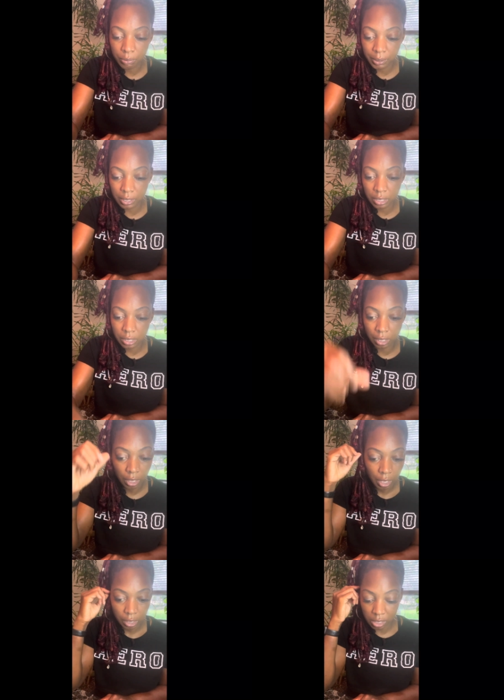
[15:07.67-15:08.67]
position.
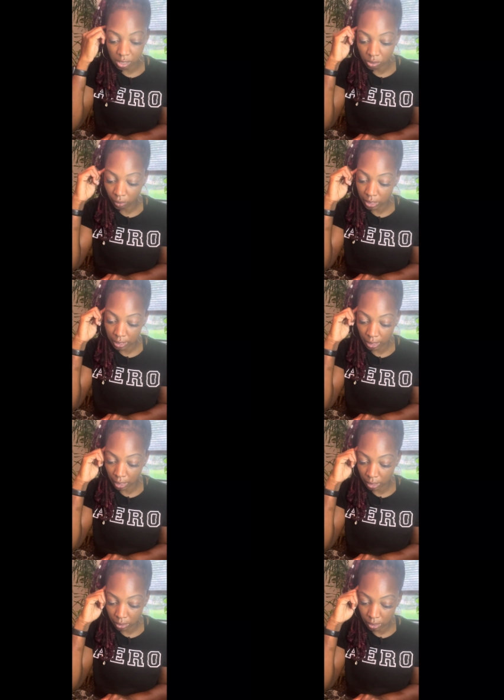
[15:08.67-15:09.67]
This is crazy
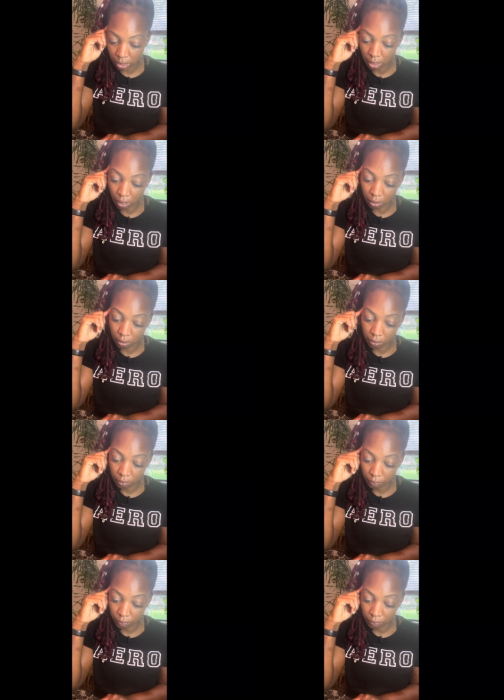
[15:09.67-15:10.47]
energy, y'all.